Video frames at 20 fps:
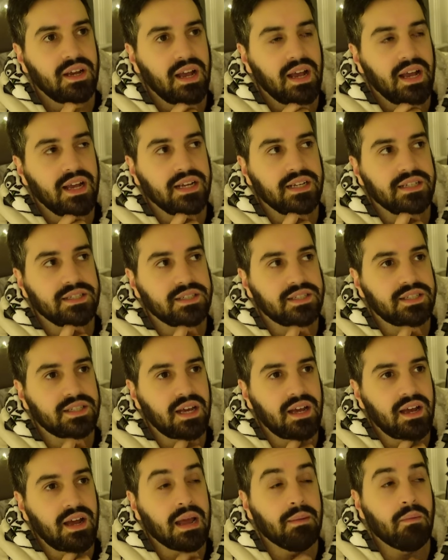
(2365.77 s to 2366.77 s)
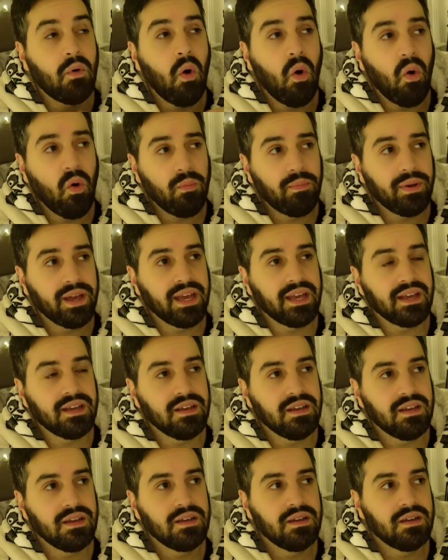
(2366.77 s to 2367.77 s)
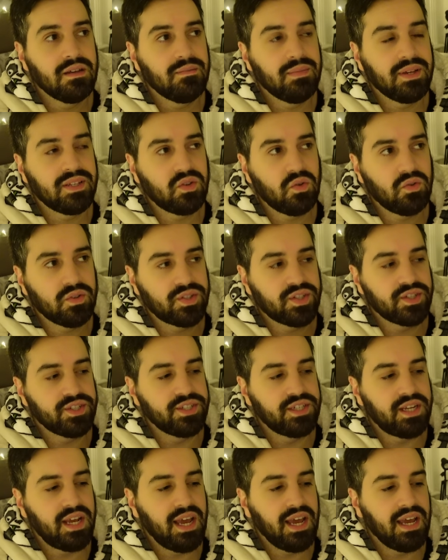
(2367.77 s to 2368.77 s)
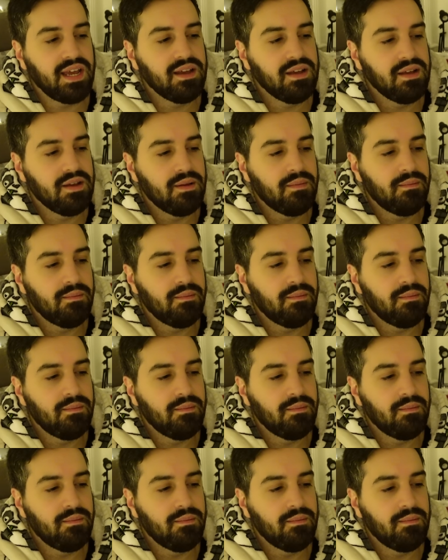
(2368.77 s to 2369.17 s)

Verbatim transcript: And I'm hoping Miss All Sunday